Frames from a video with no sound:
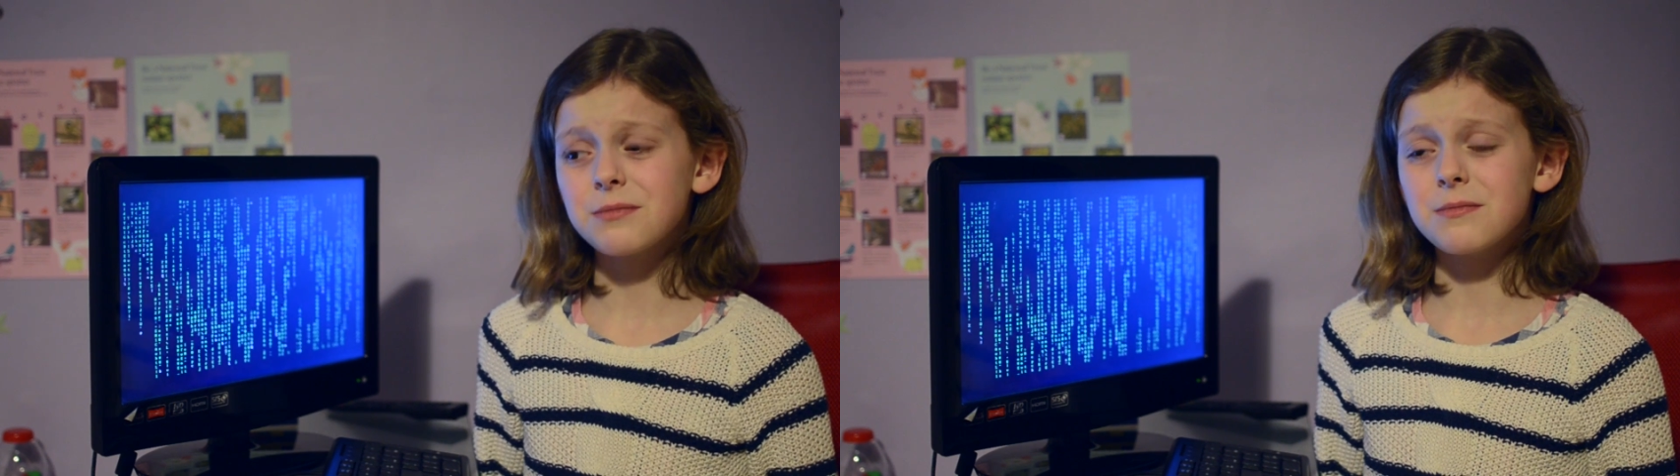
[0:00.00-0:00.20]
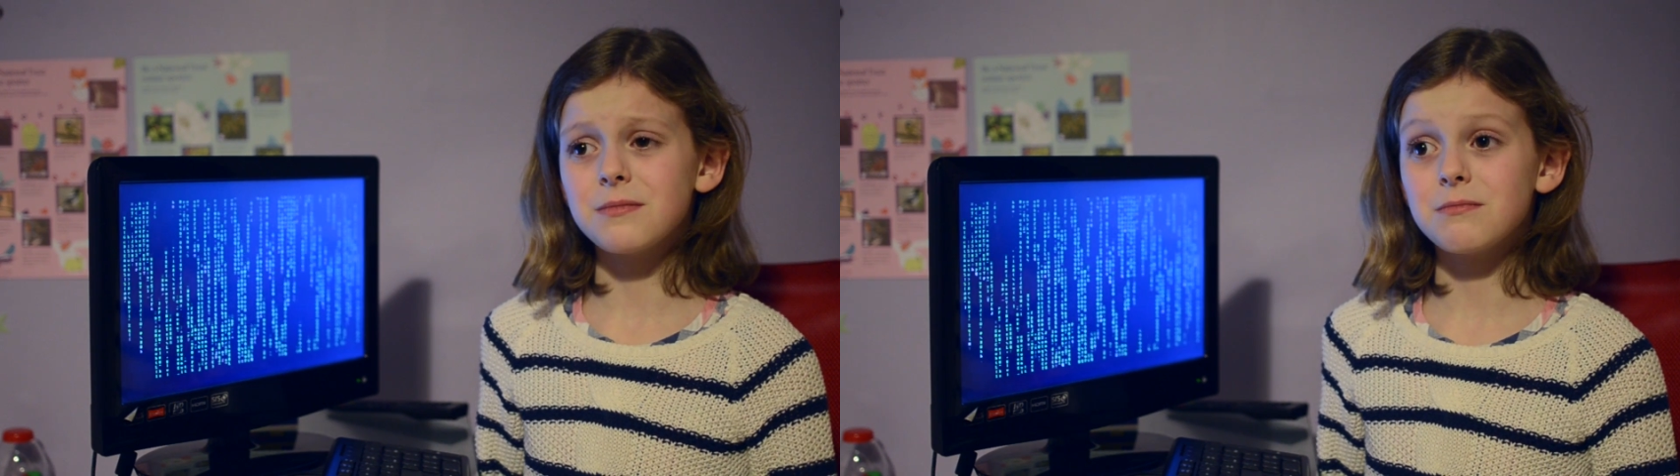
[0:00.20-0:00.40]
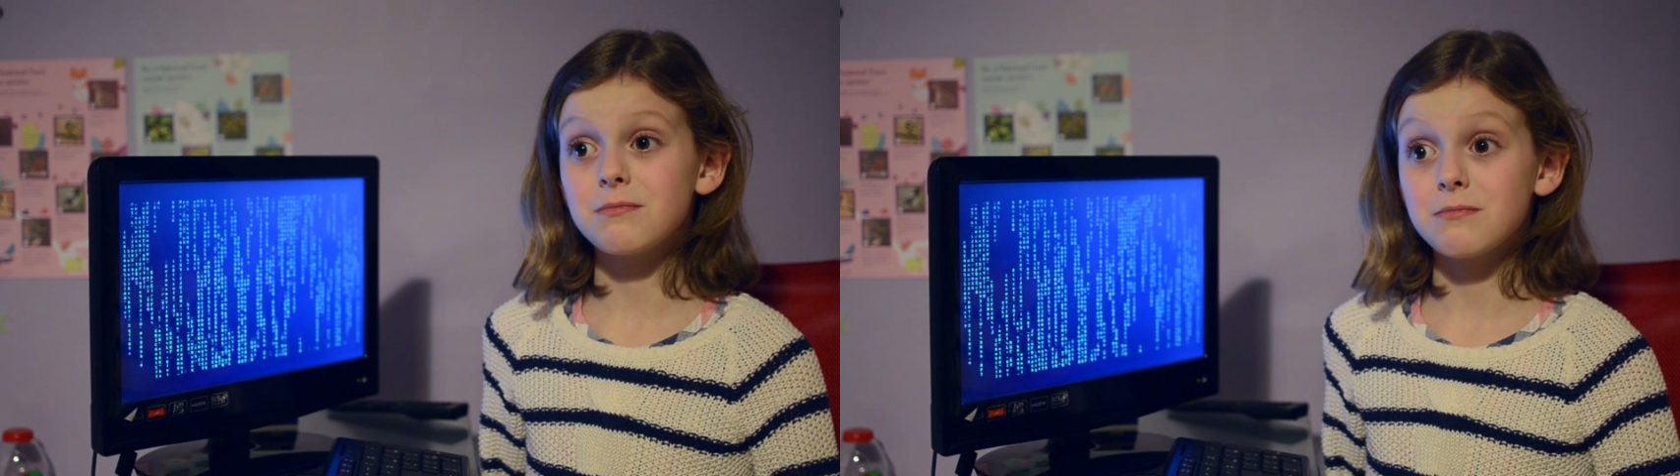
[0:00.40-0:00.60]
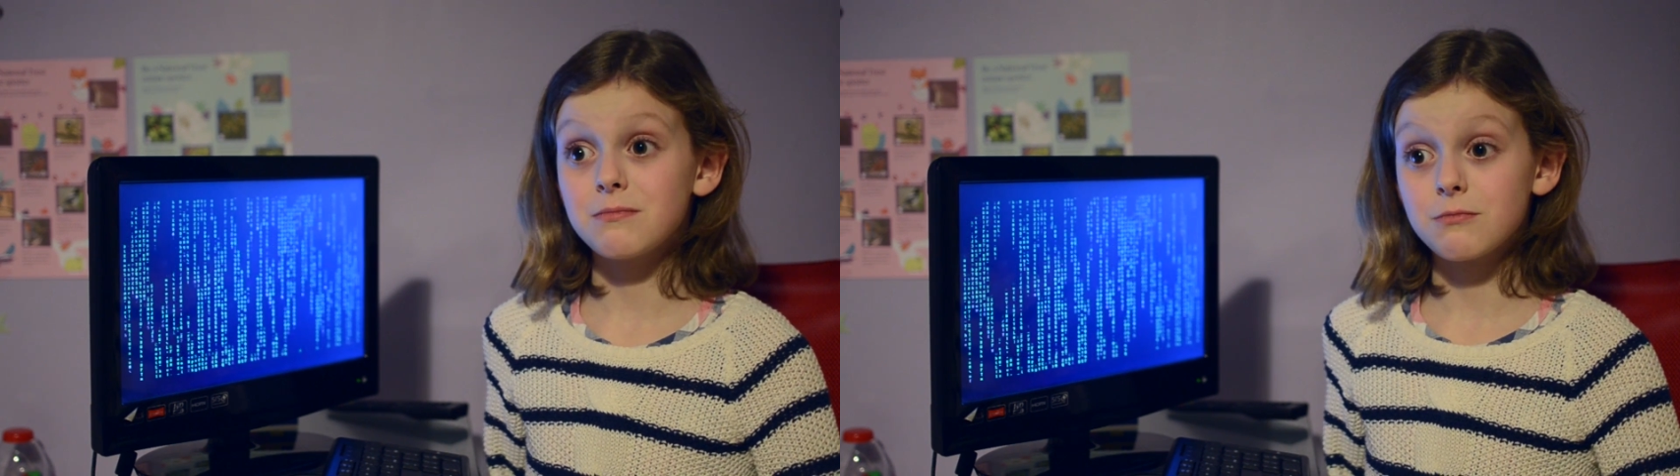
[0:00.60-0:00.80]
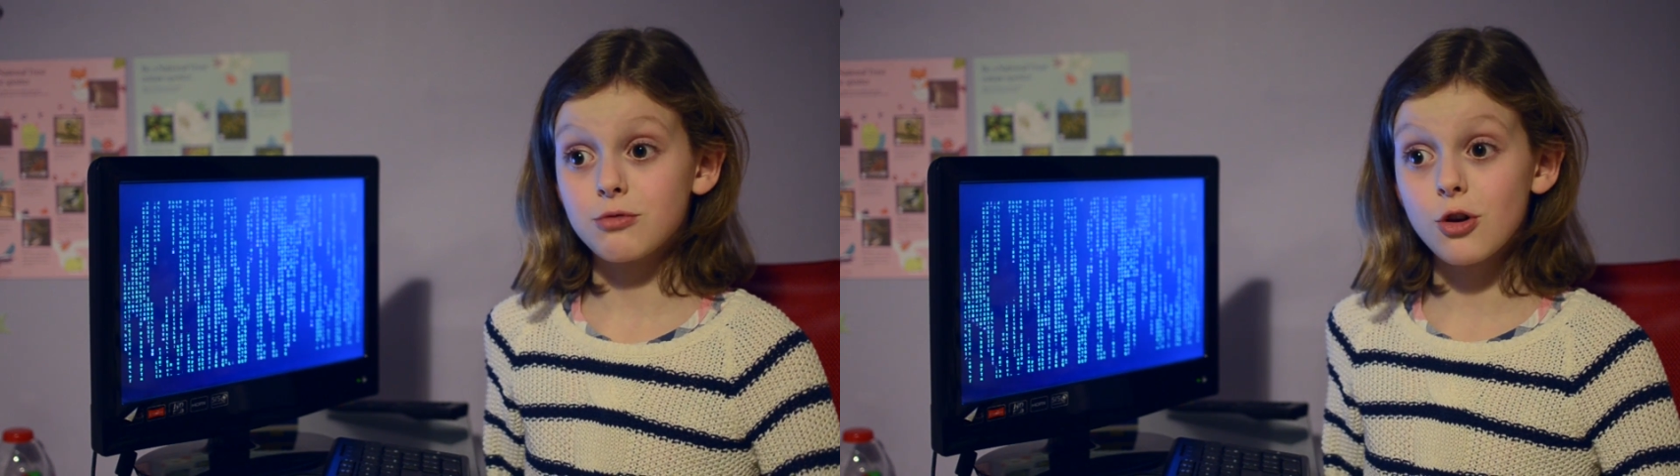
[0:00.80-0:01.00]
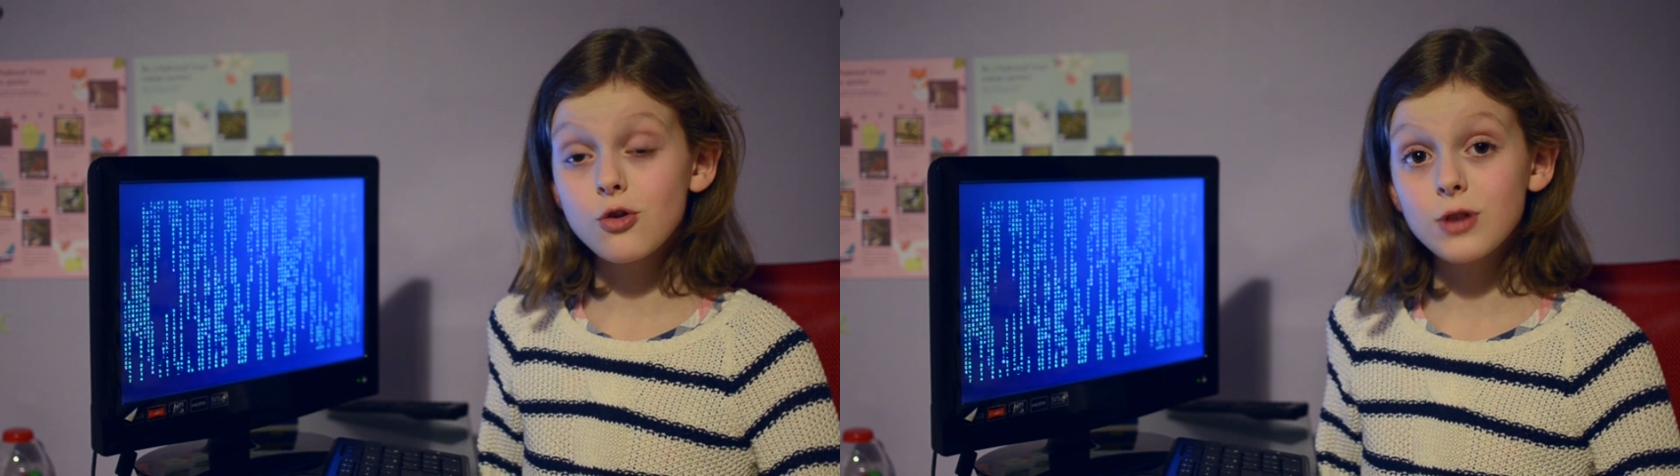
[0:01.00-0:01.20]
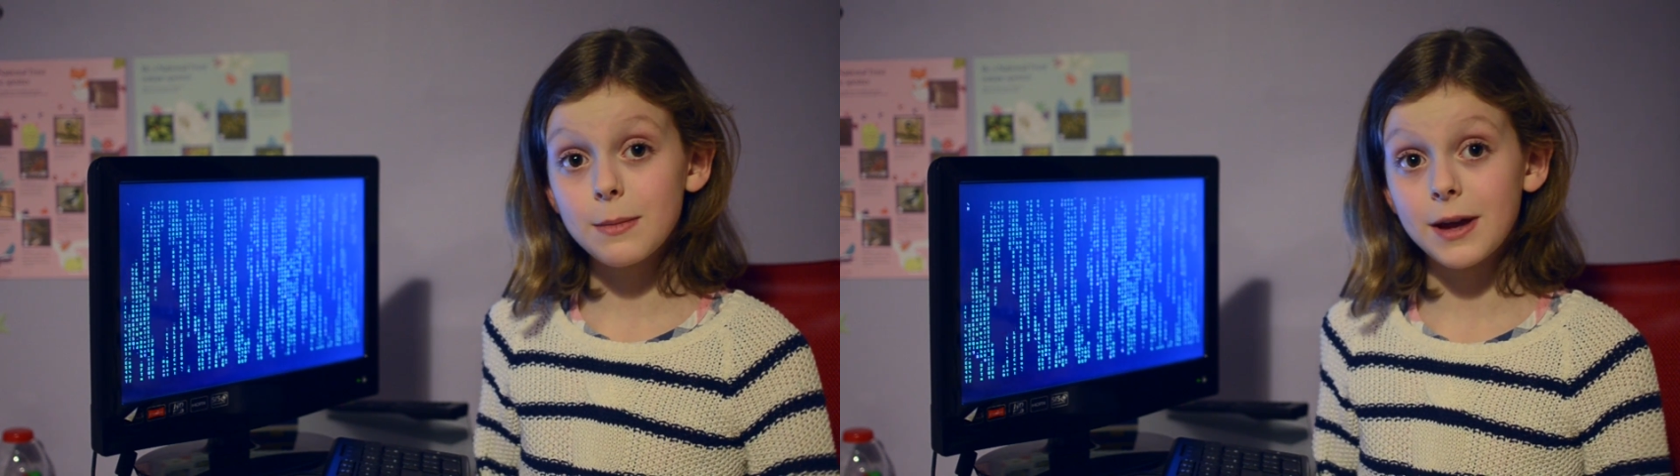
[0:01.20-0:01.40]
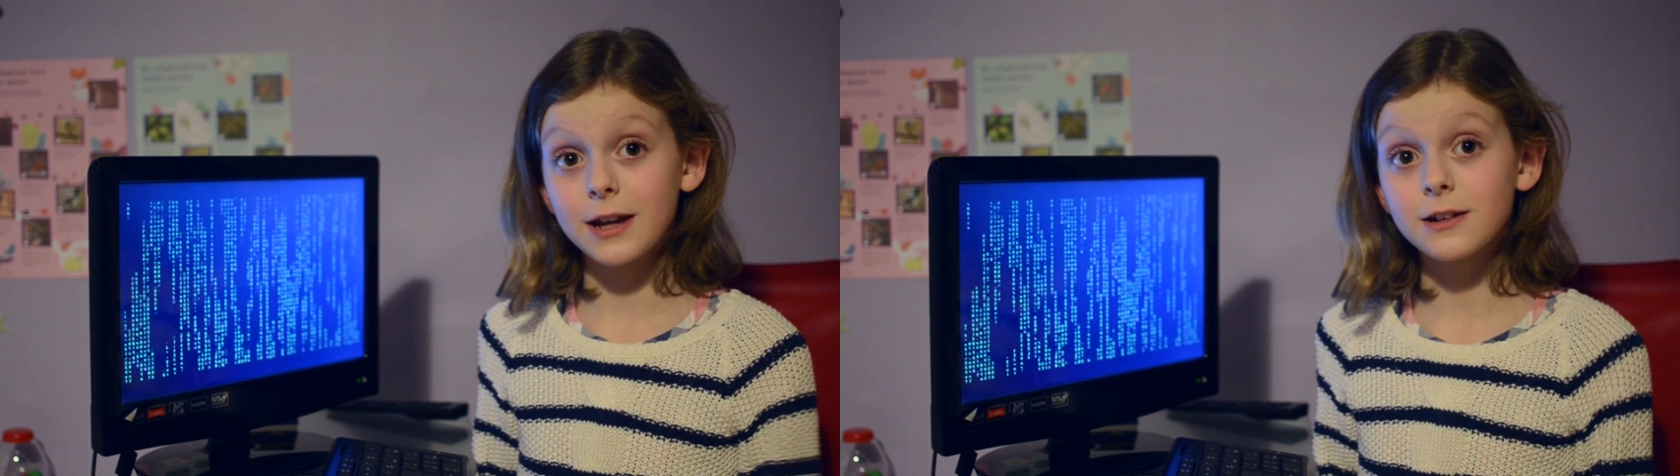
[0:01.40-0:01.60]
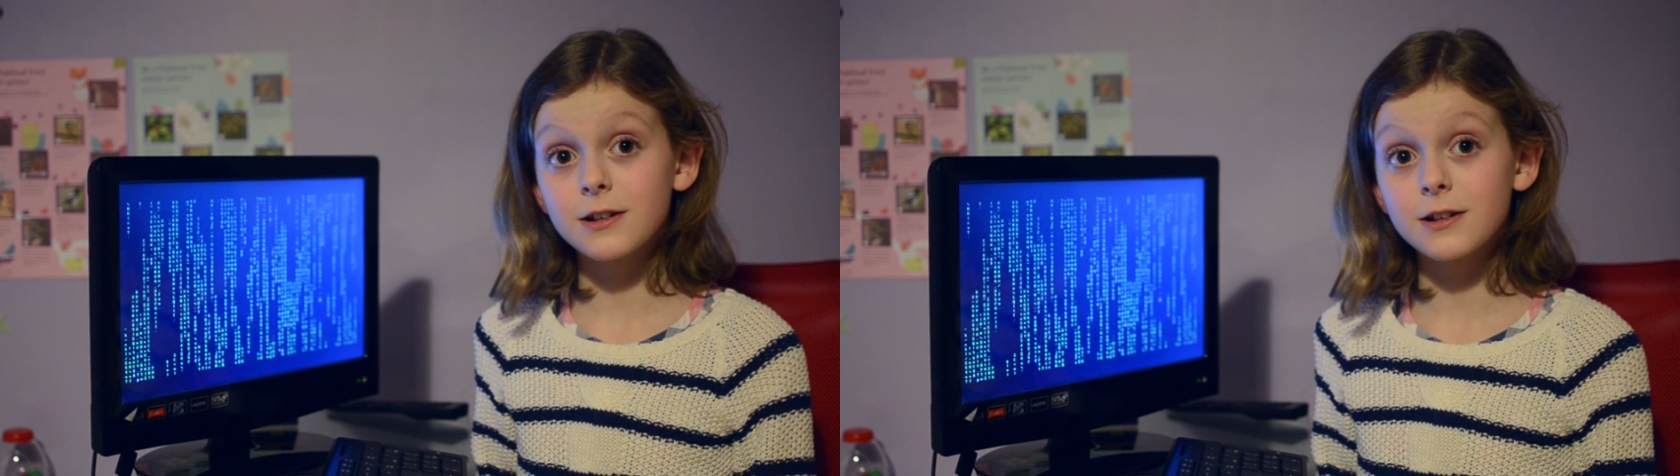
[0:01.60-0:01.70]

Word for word: and programming.